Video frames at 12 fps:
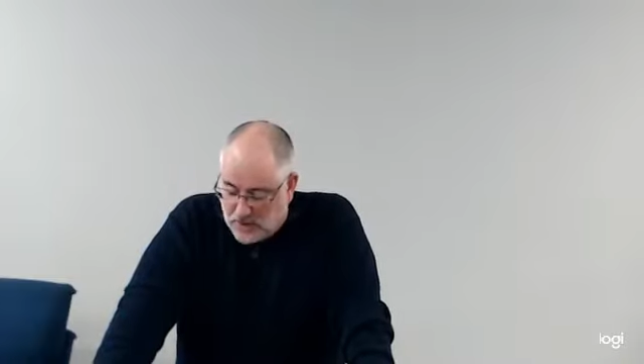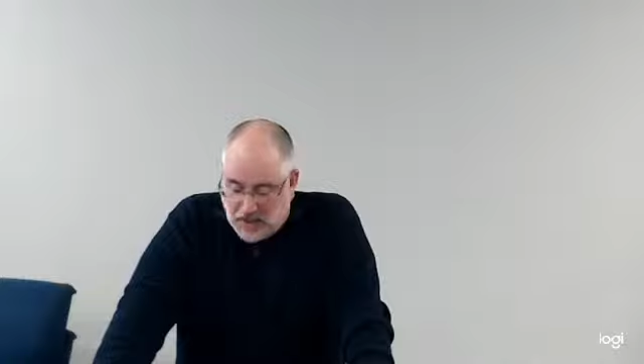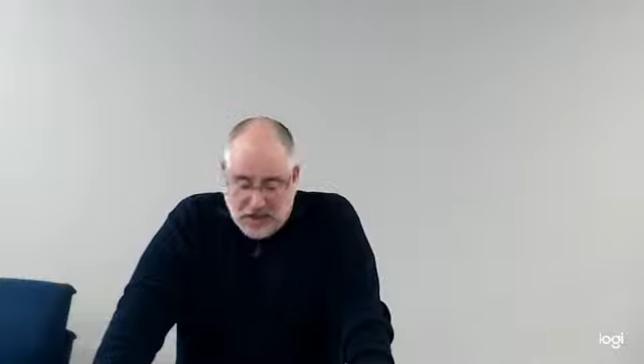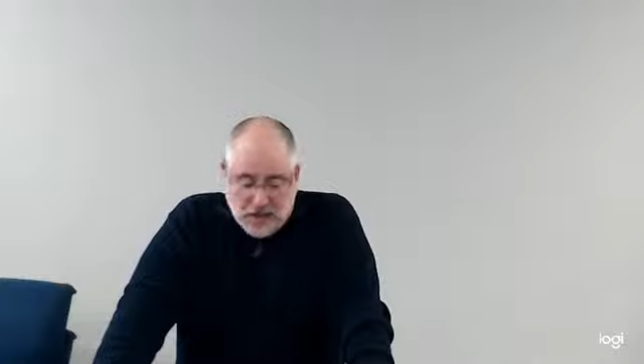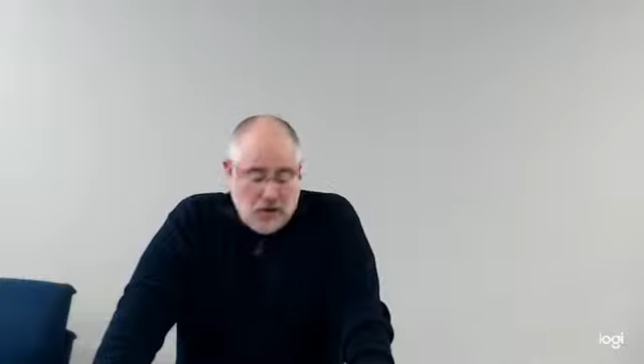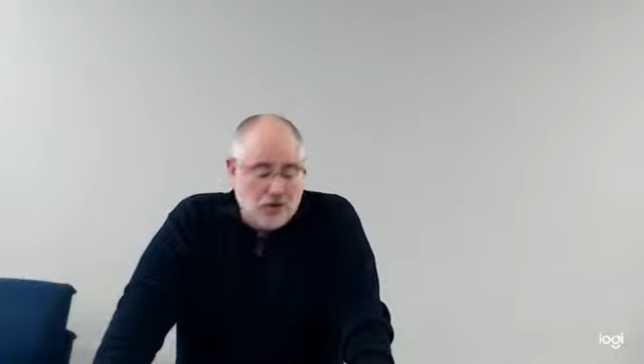
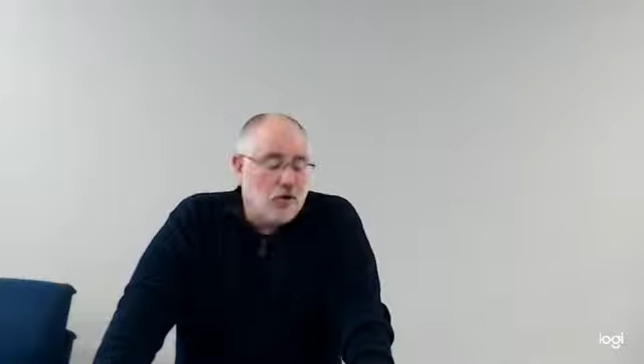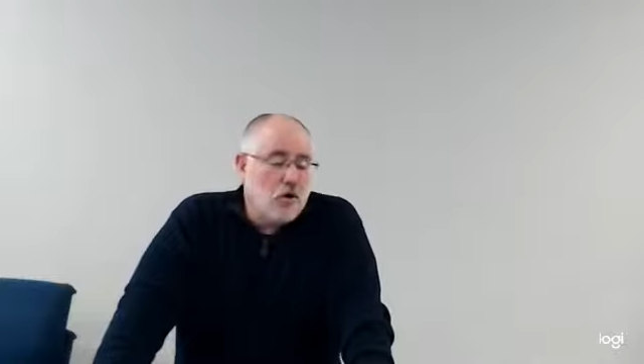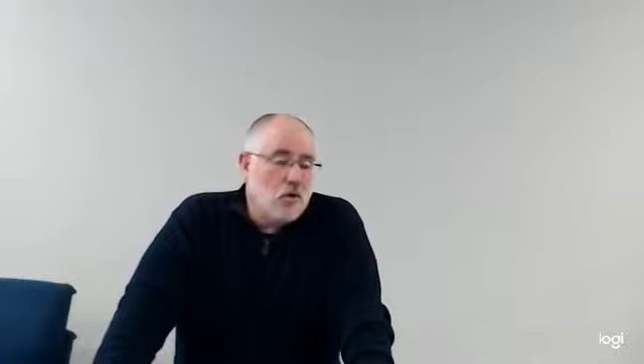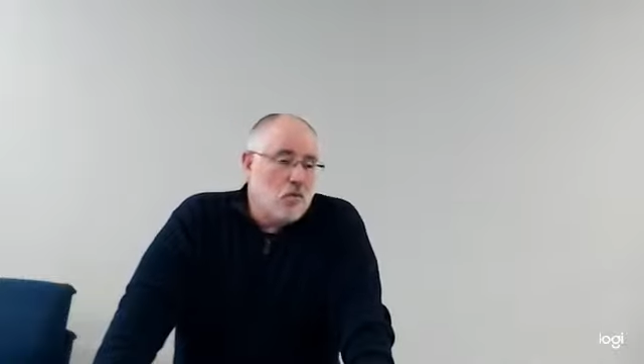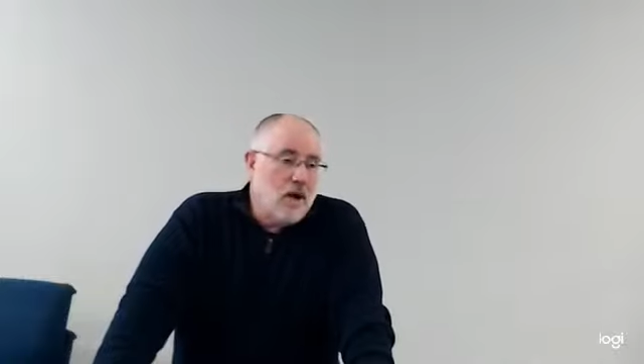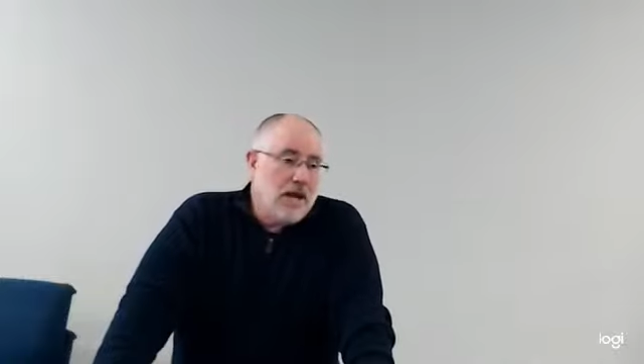And under
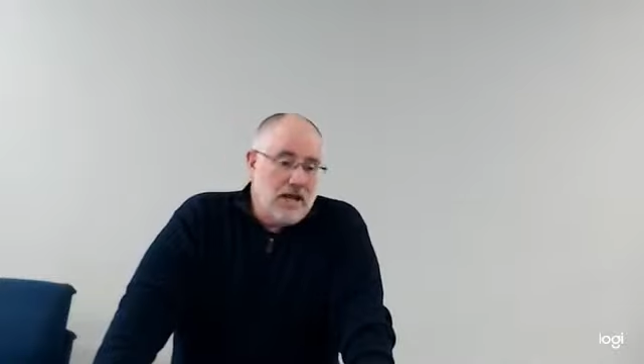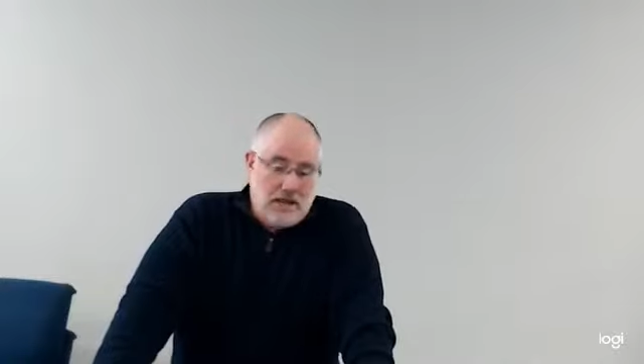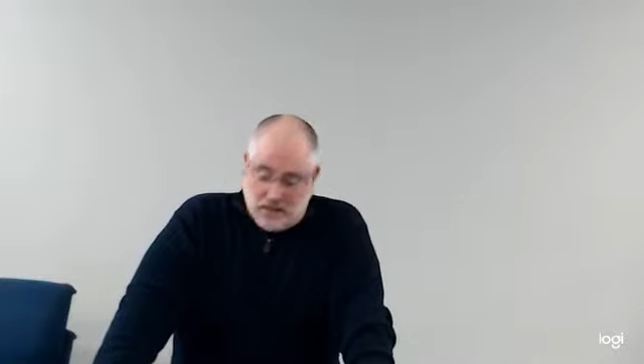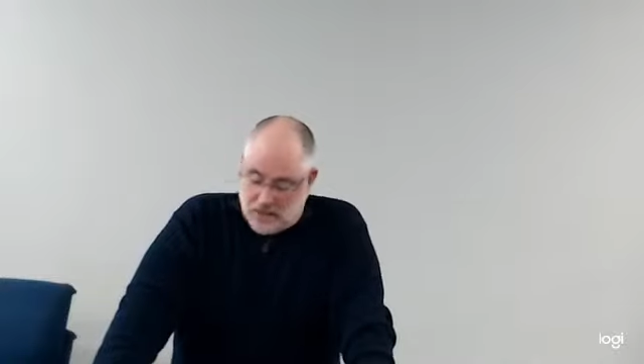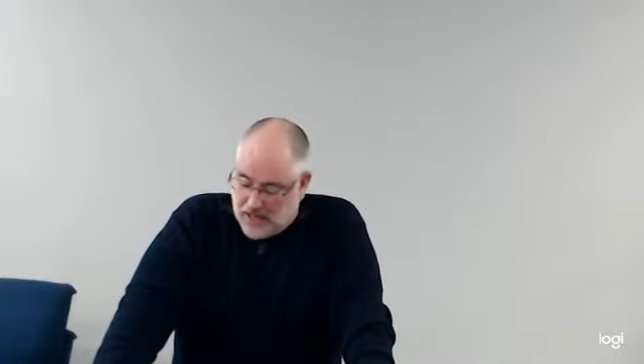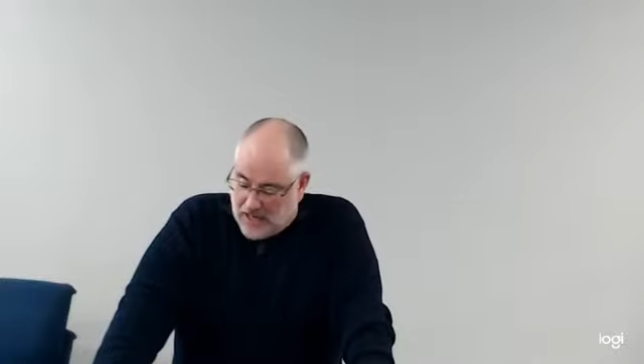her reign,
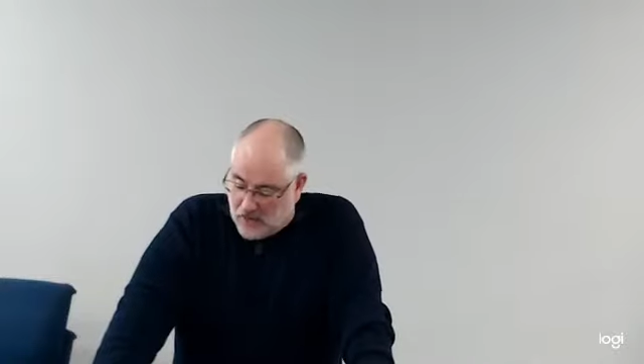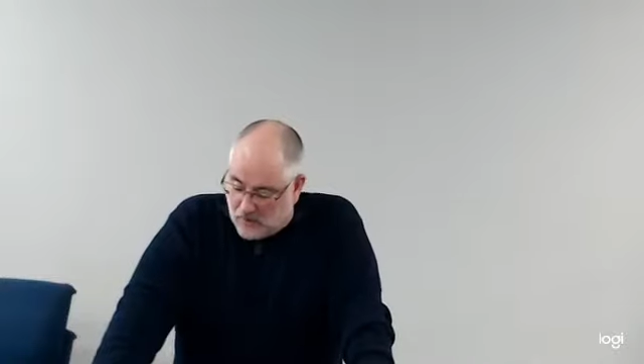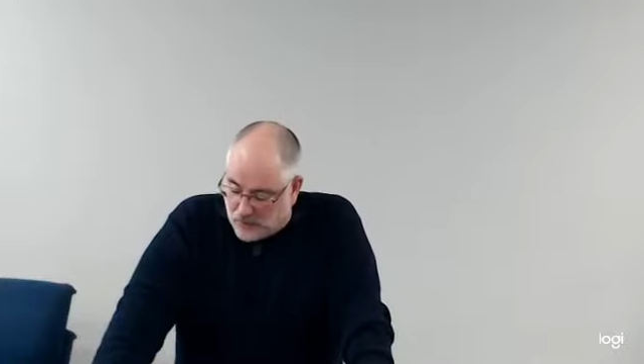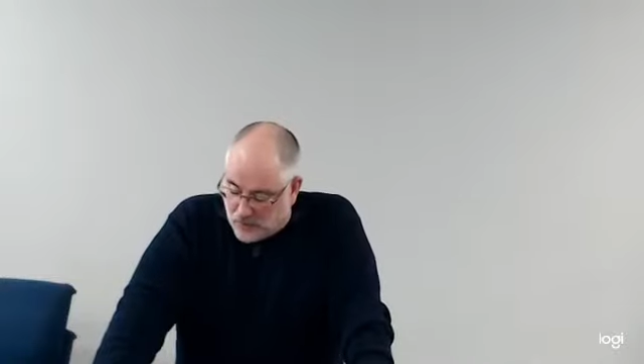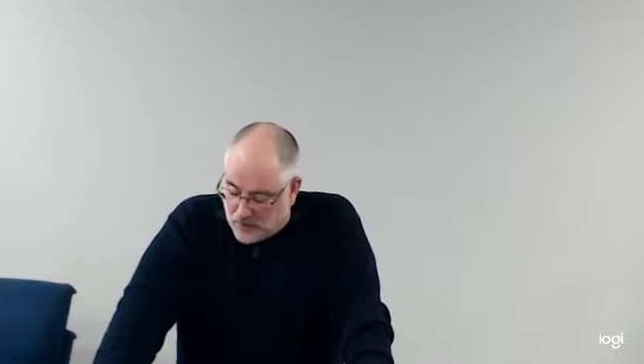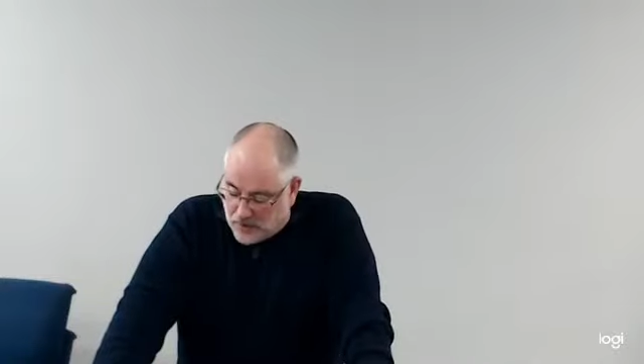she had over
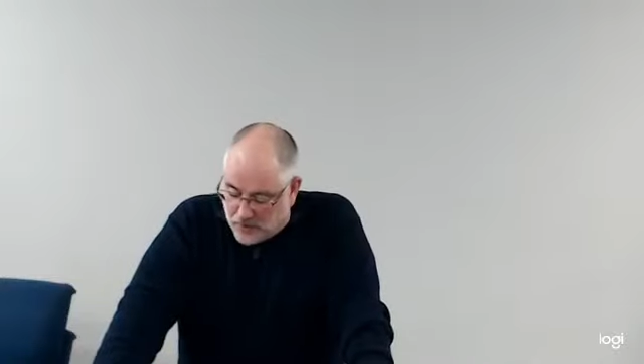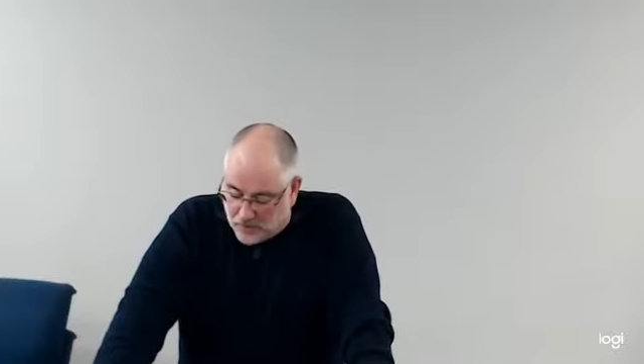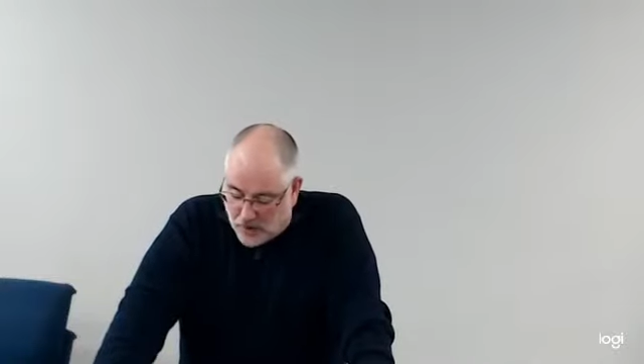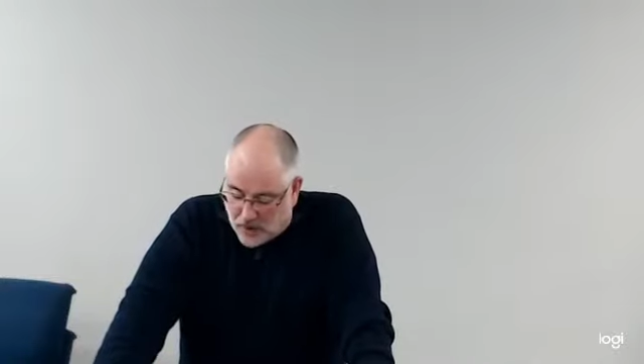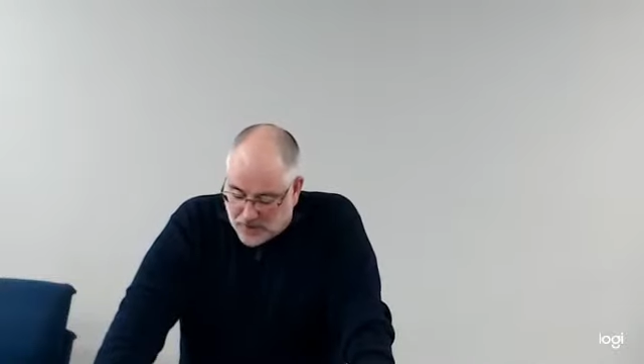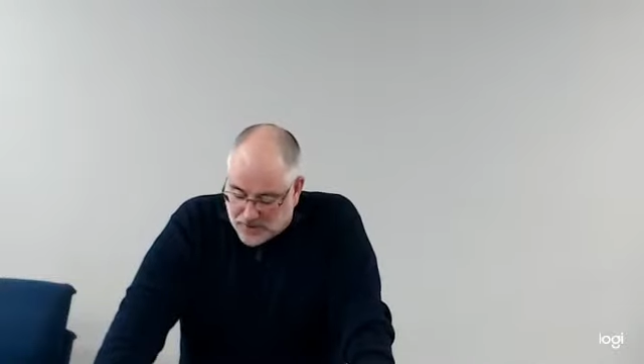300
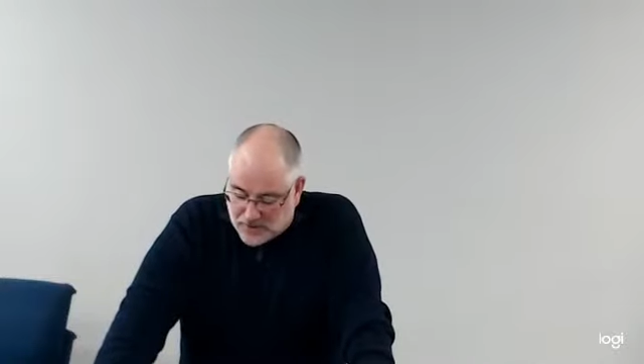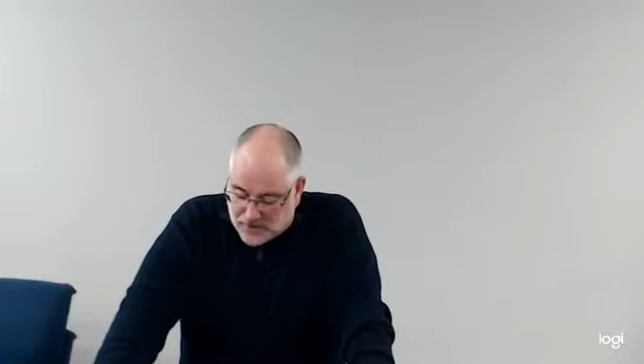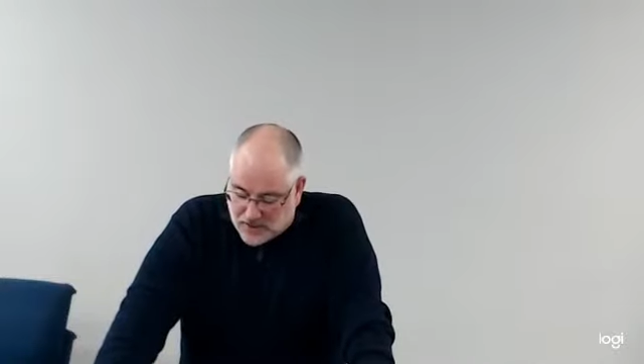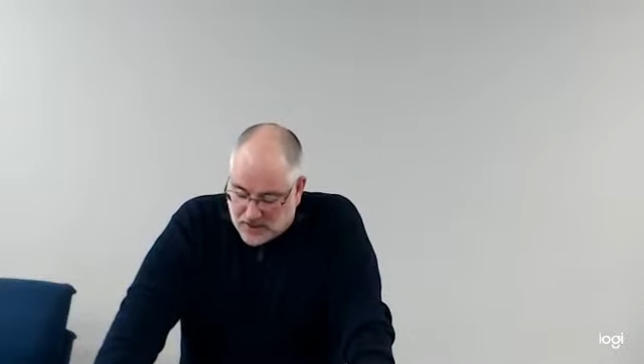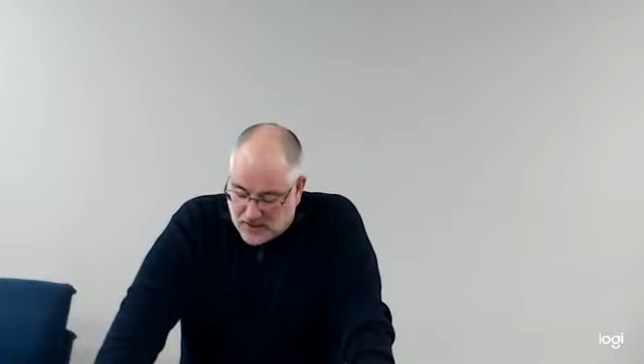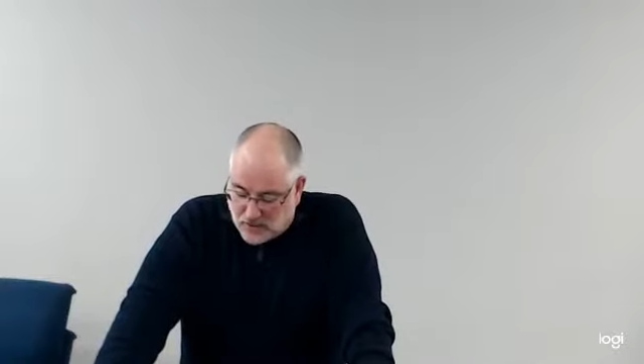Protestants
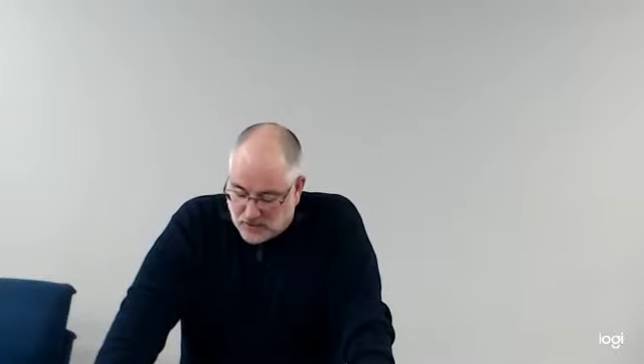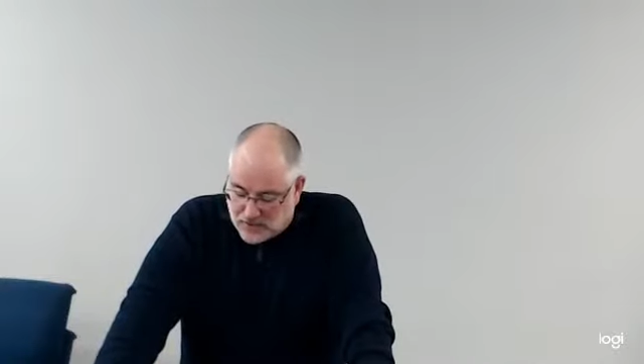killed.